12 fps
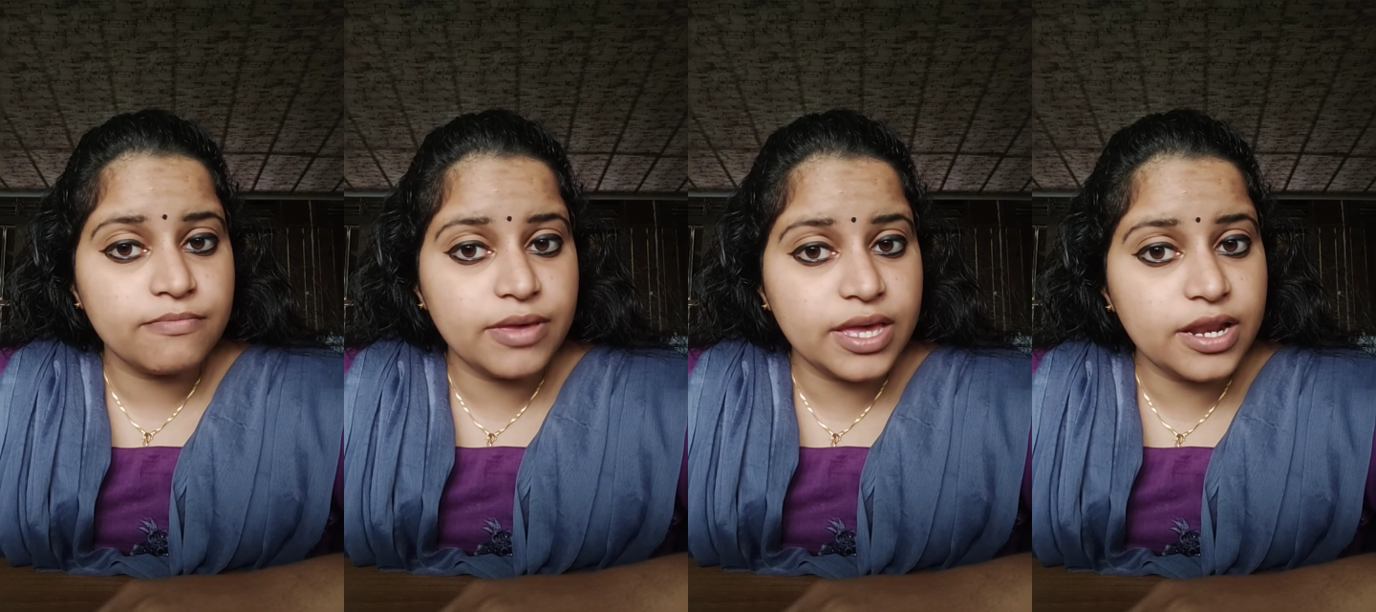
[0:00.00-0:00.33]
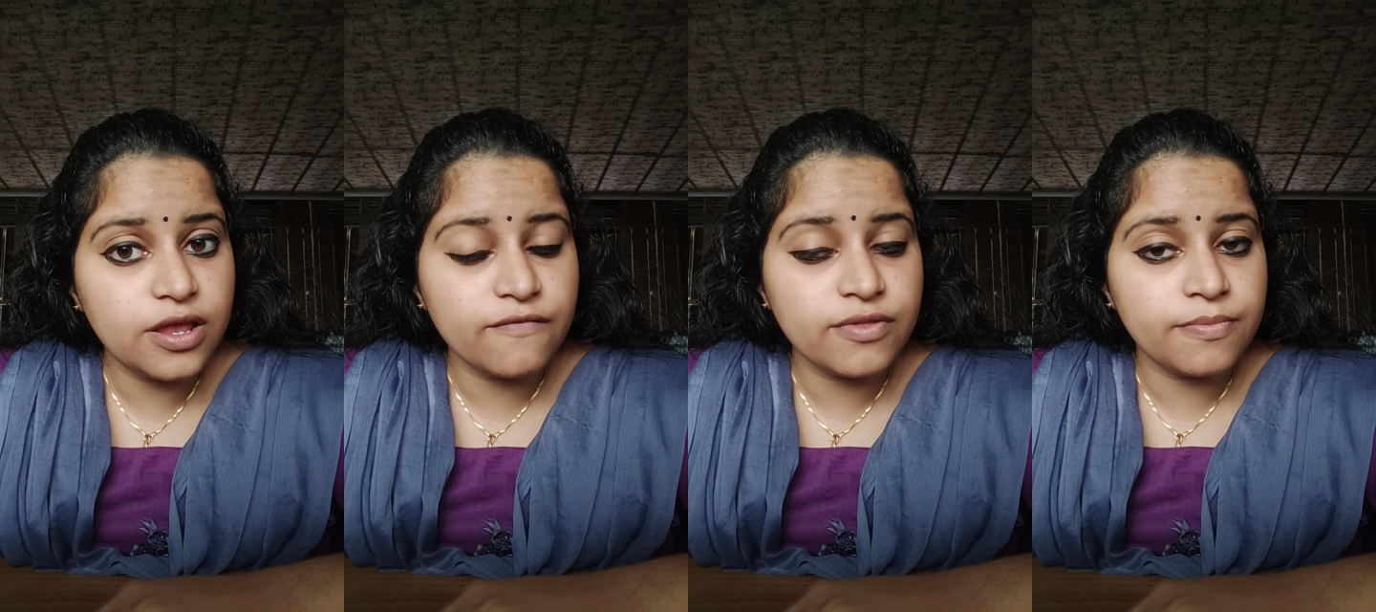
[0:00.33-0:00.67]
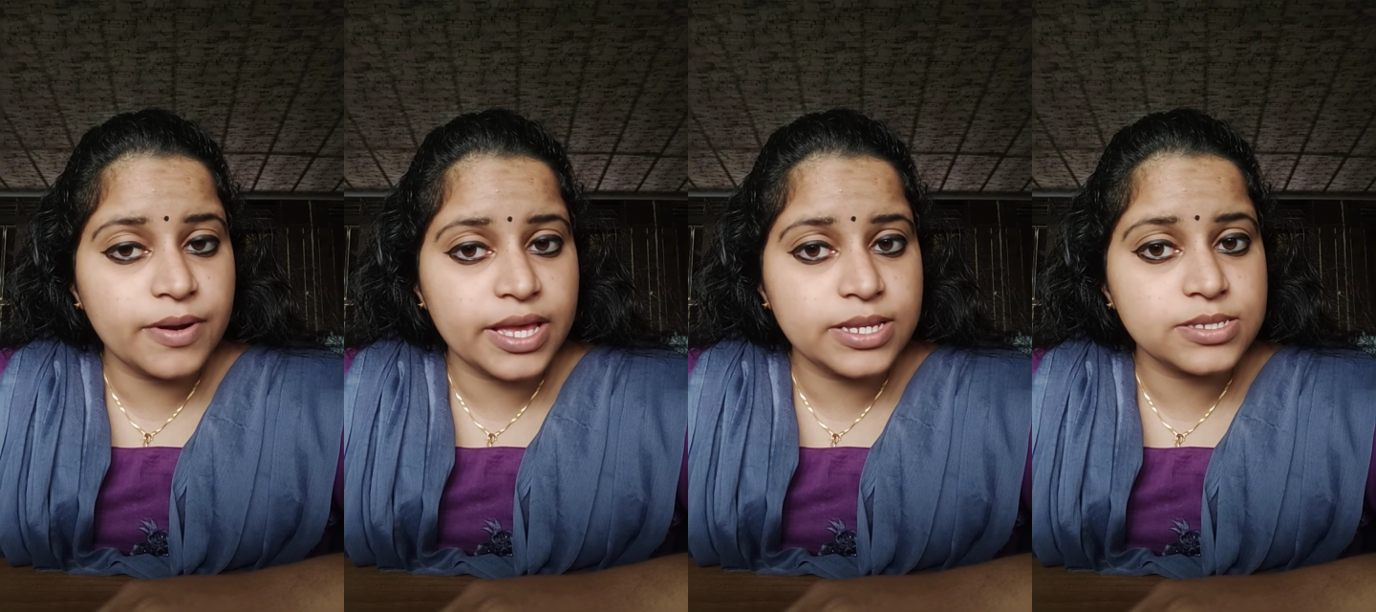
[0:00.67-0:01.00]
beginning of the
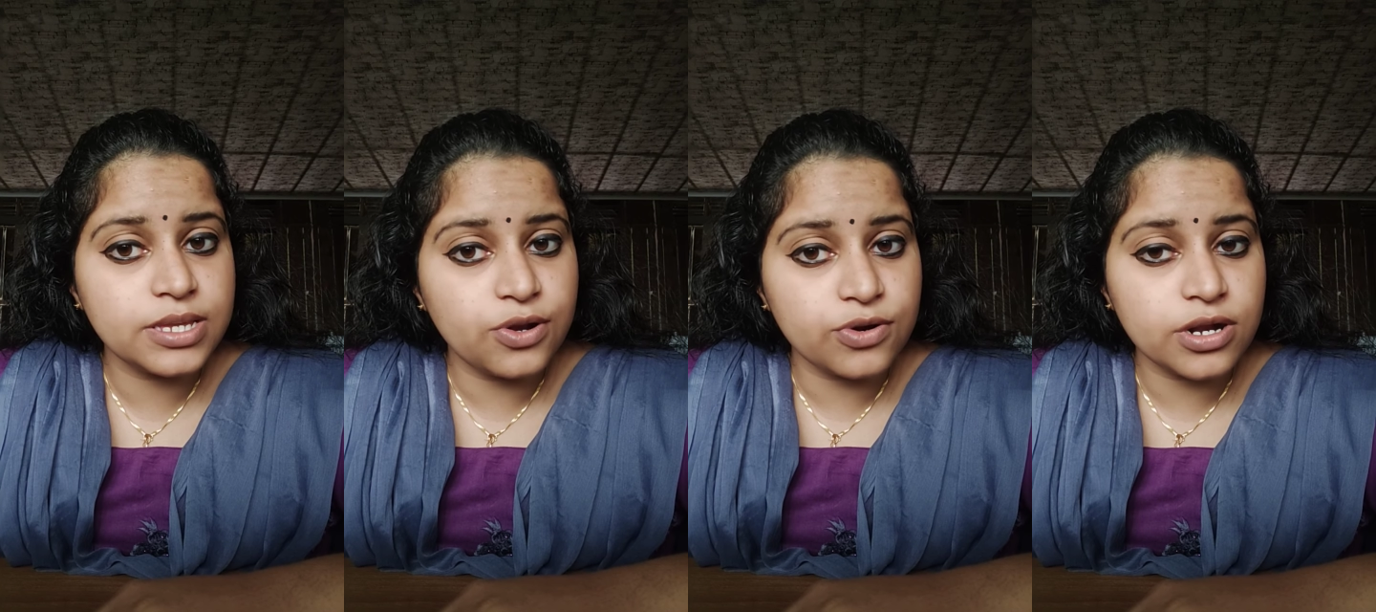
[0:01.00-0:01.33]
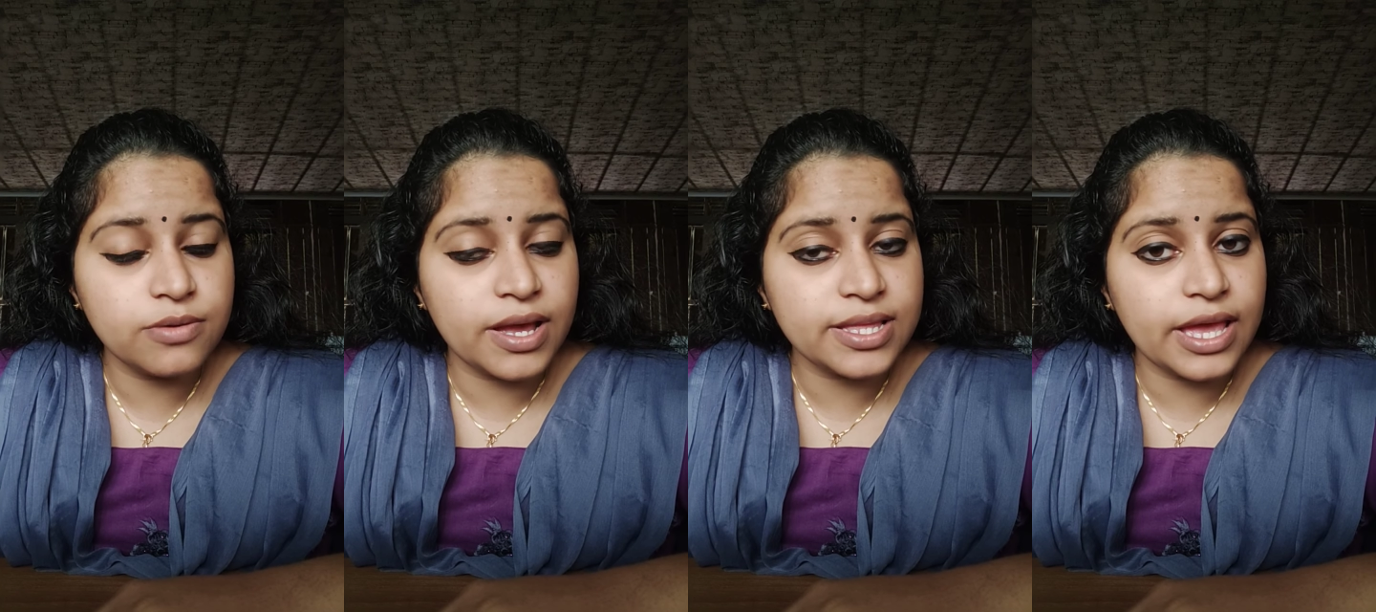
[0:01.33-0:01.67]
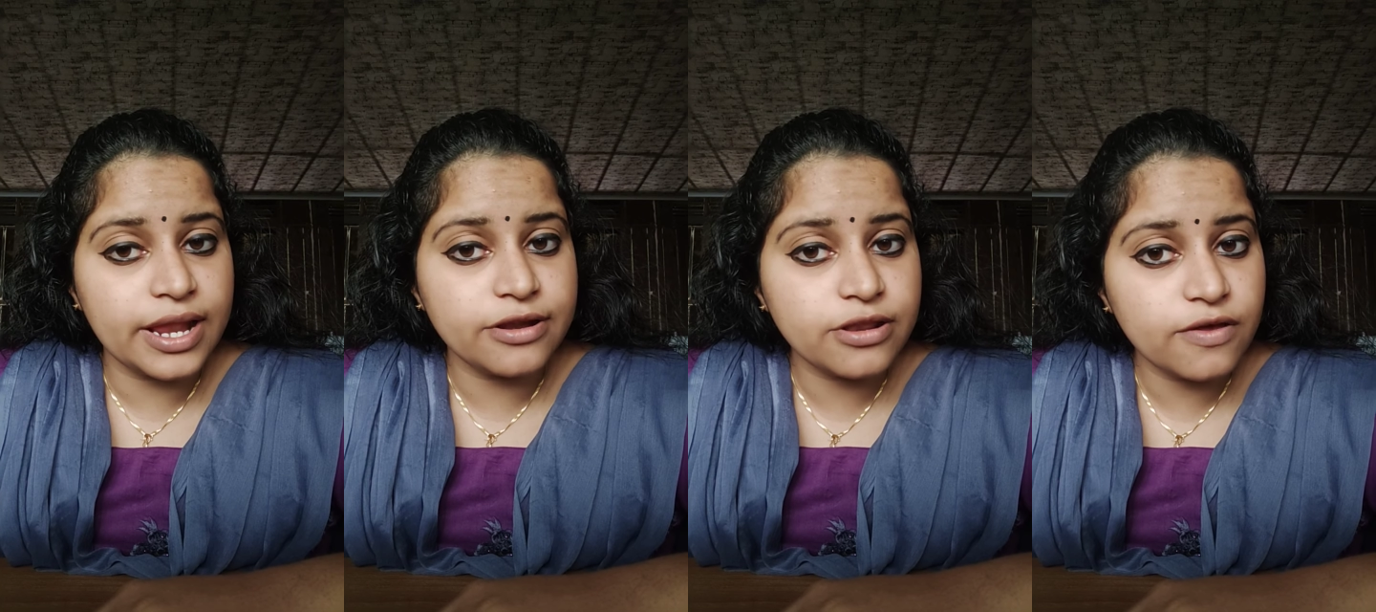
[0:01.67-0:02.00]
play is denoted by the
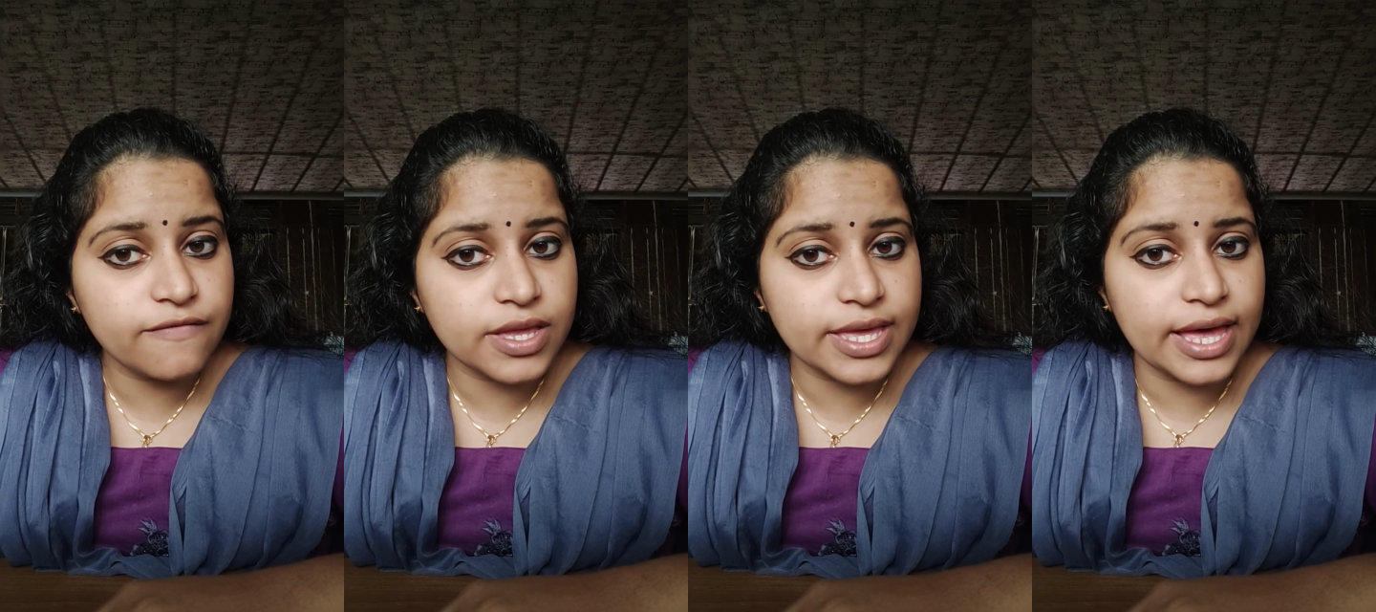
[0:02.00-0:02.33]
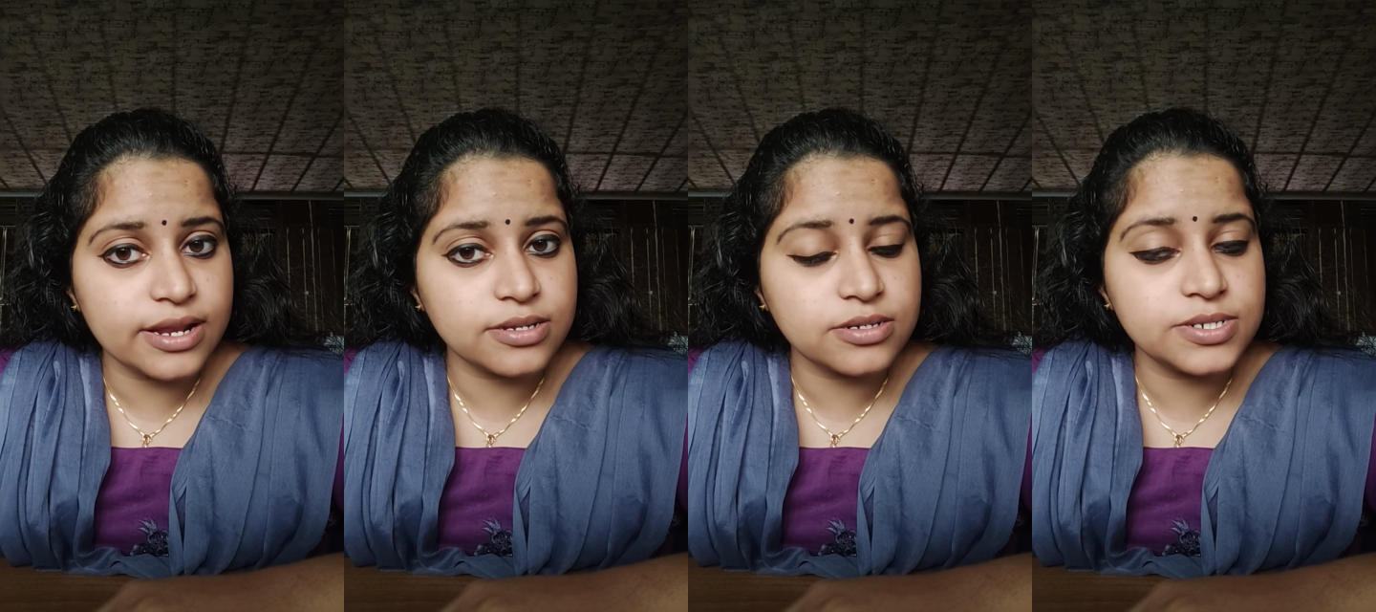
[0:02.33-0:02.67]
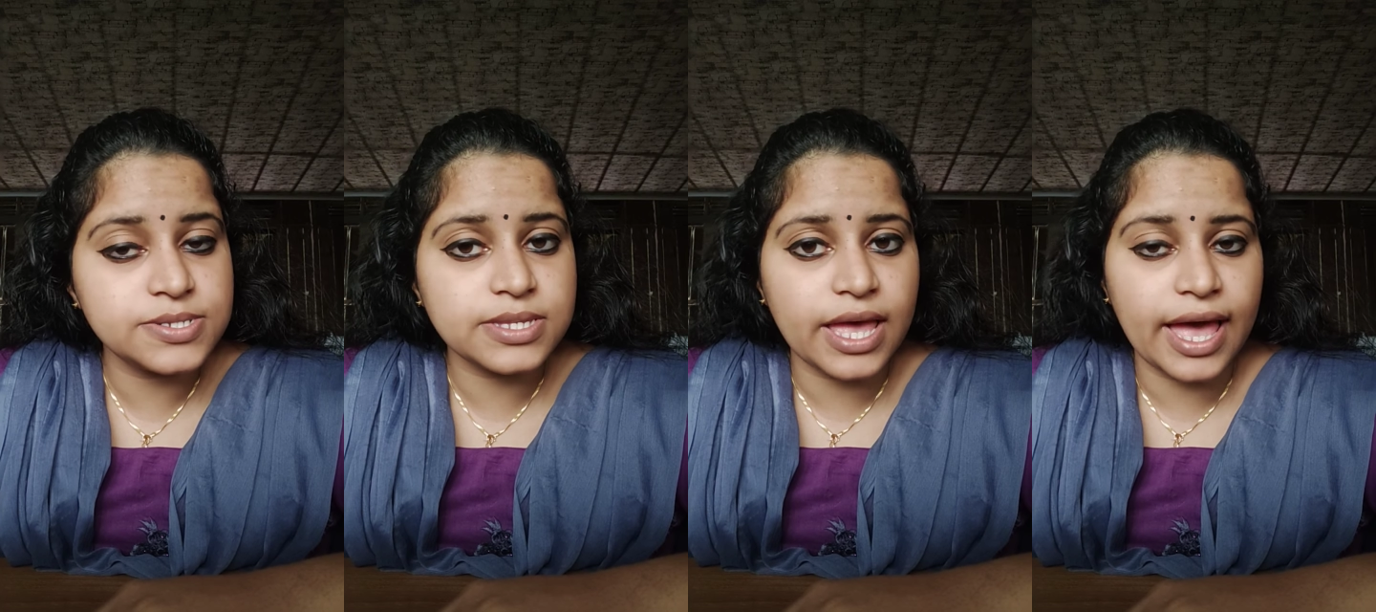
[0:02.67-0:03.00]
entry of the
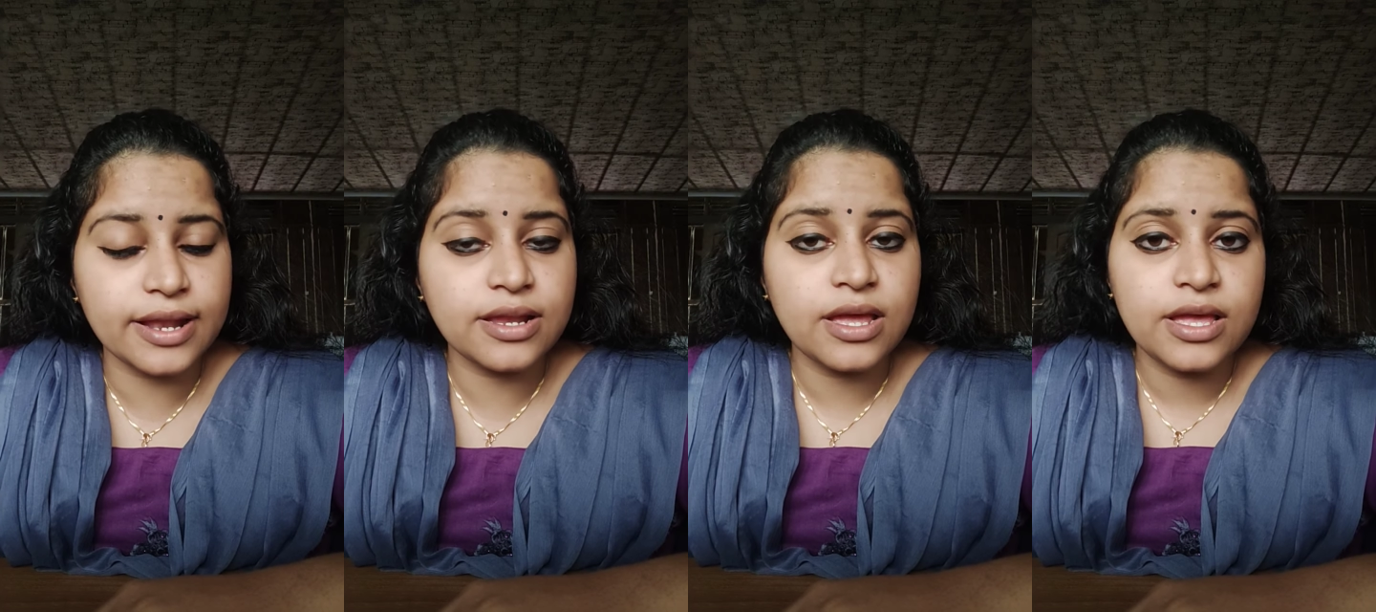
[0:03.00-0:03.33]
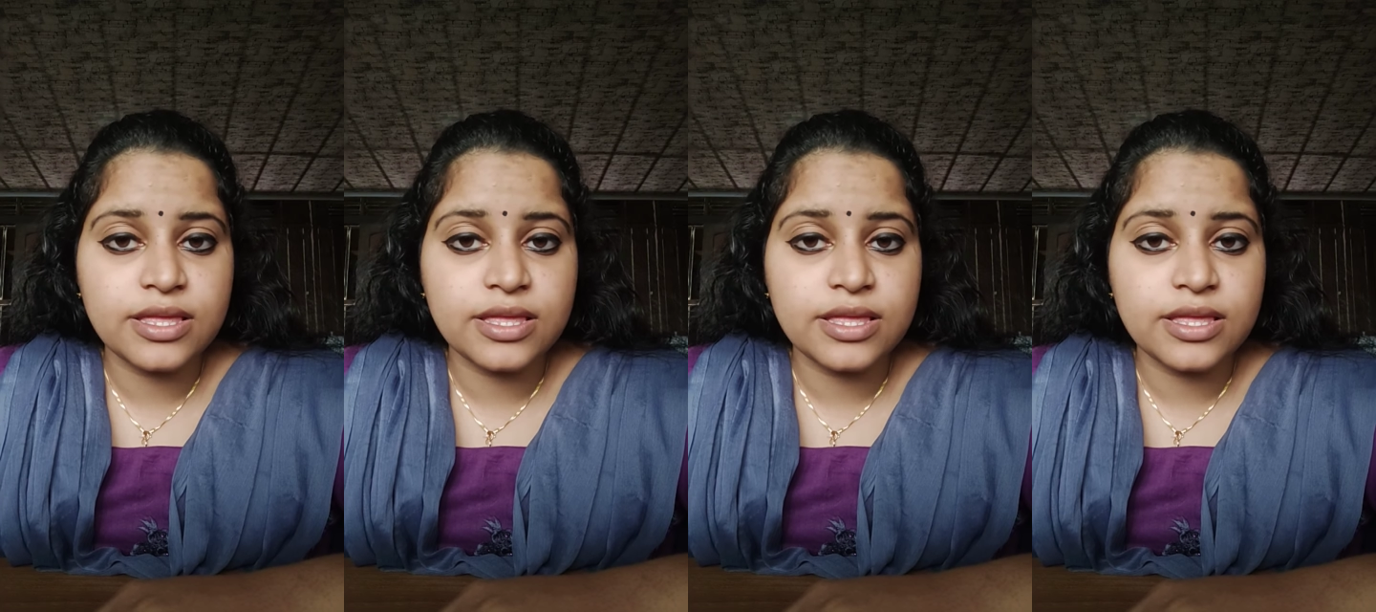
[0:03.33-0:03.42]
characters and